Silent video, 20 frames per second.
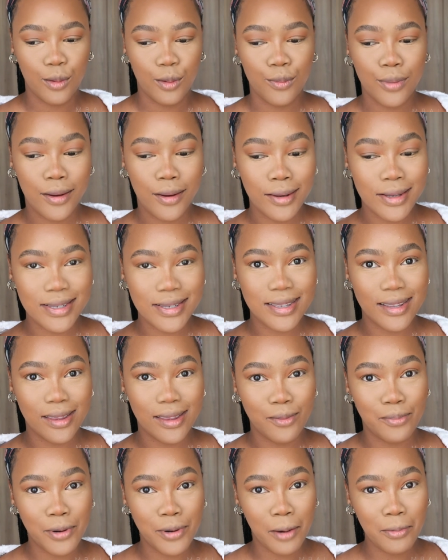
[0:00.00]
Because
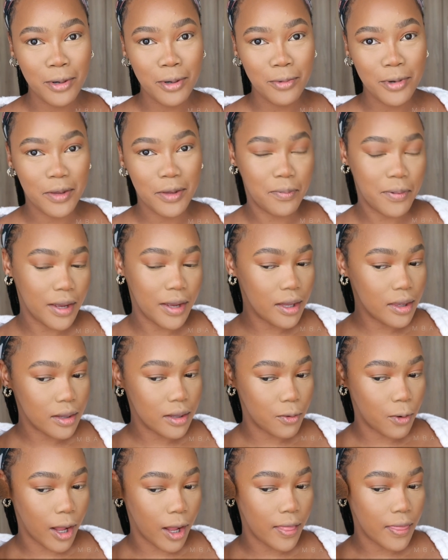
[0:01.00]
the problem with being
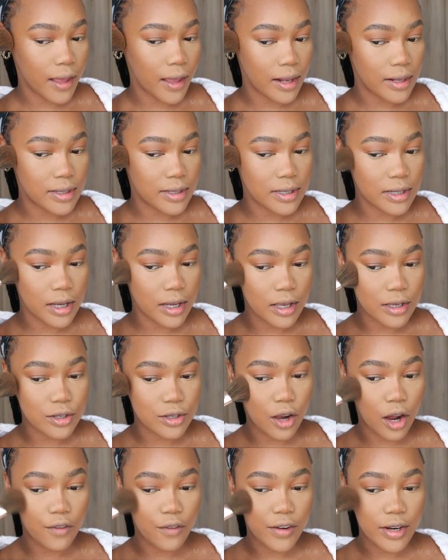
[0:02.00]
the one that is
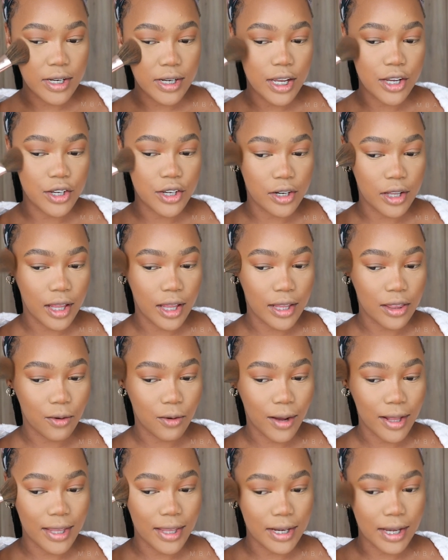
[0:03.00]
confrontational and the
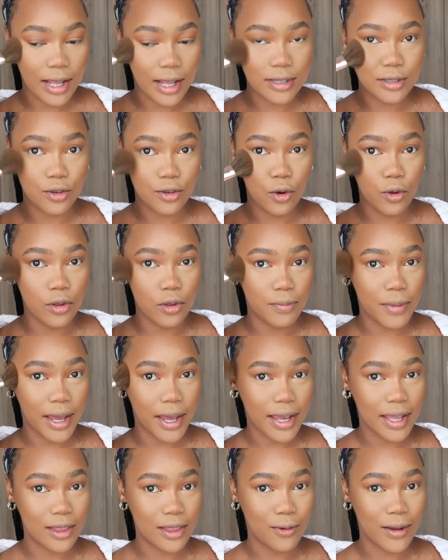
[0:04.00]
one that doesn't hold
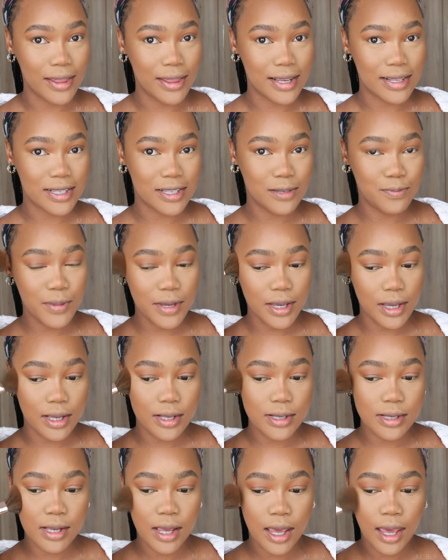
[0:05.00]
back and the one that
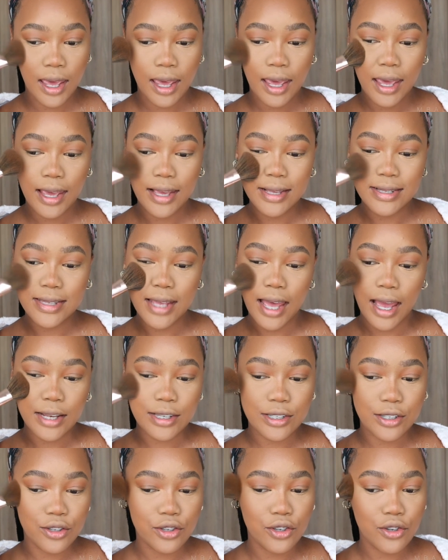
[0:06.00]
speaks is
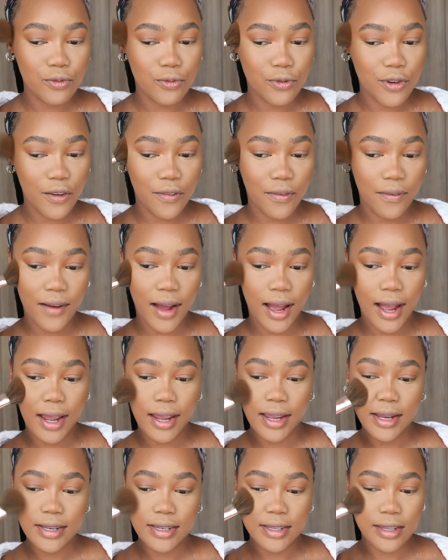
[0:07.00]
that you would
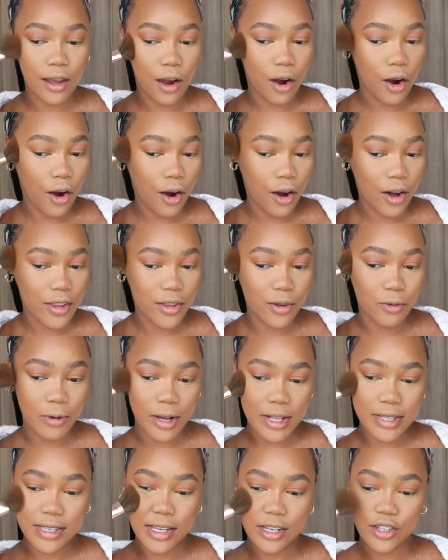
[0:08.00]
find there are the
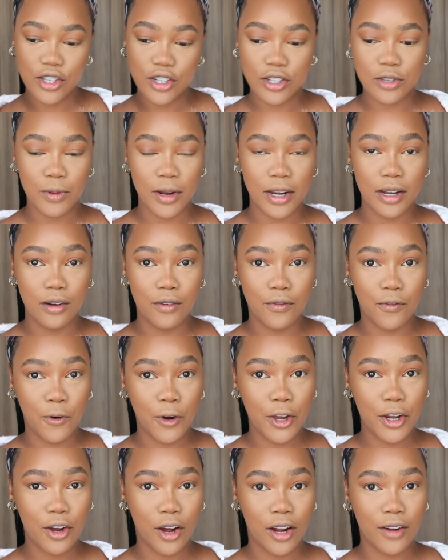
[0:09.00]
ones that just want to
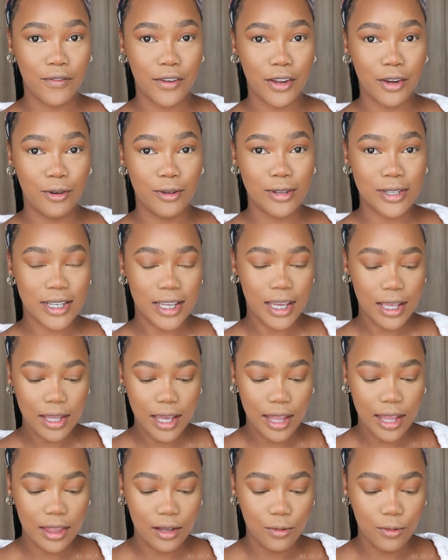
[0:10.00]
avoid conflict altogether,
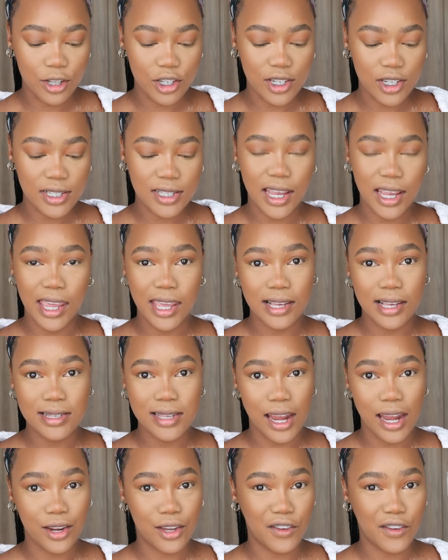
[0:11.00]
and they will just say yes
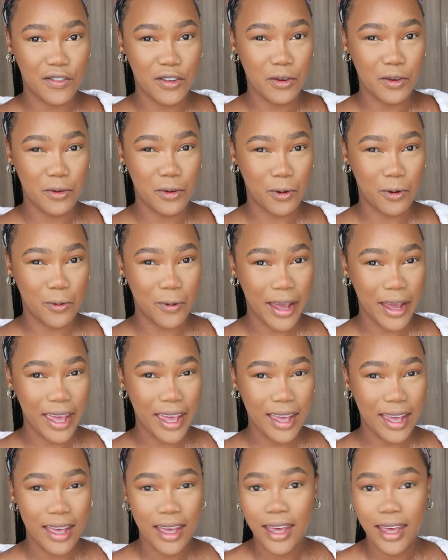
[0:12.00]
and give you your
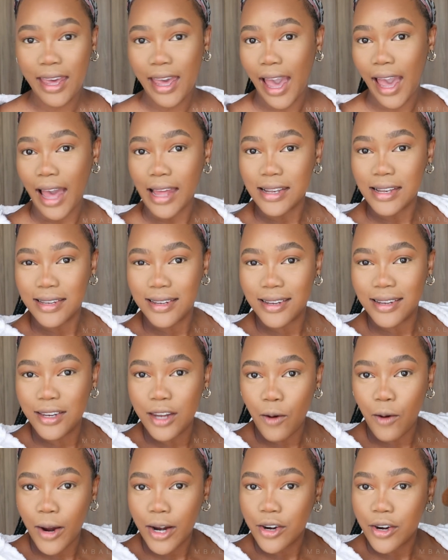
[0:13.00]
way. And
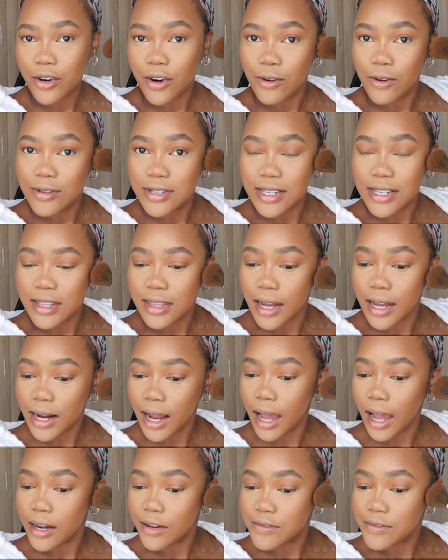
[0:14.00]
no one grows in that
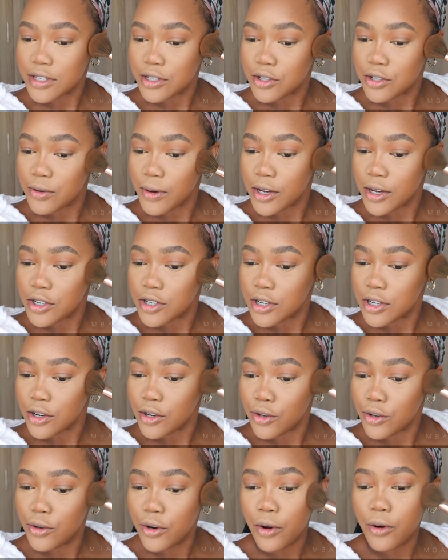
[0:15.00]
kind of situation.
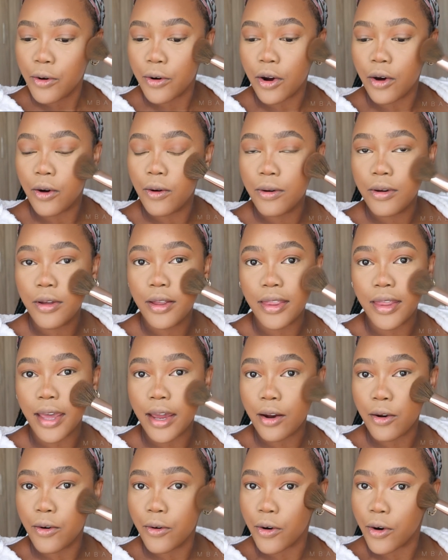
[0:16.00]
You don't grow, they
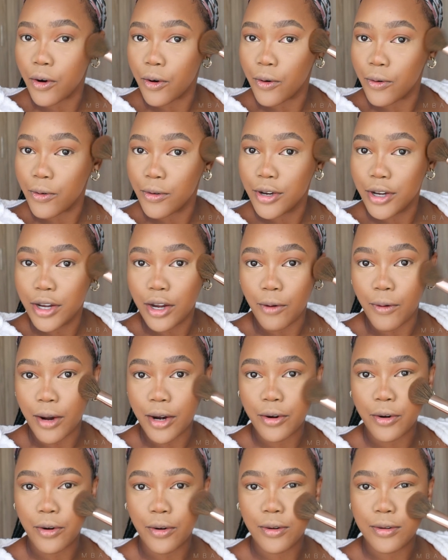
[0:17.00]
don't grow, no one
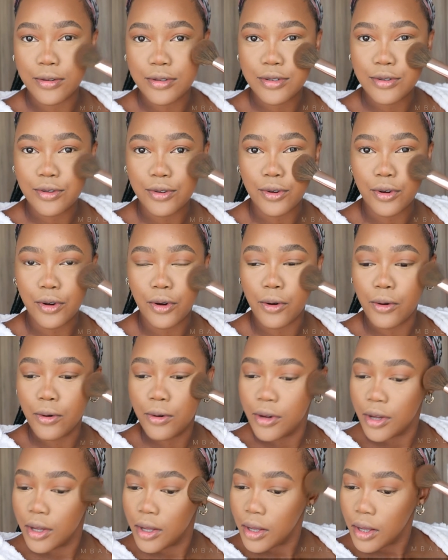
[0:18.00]
grows, you
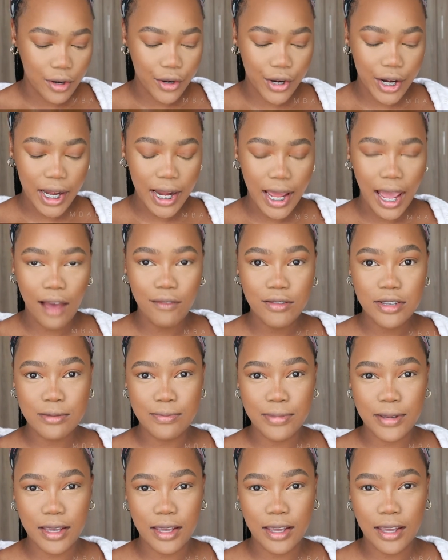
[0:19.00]
know. You really have to
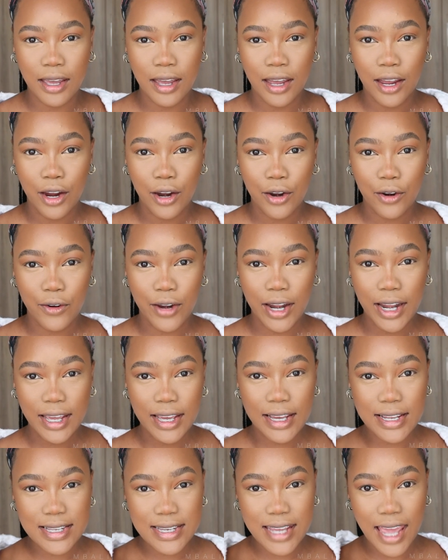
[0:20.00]
be
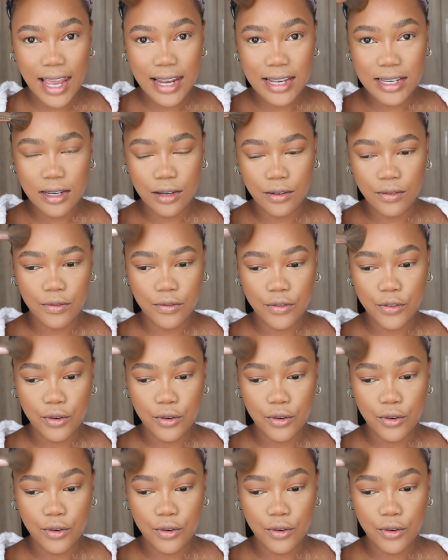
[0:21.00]
really attentive.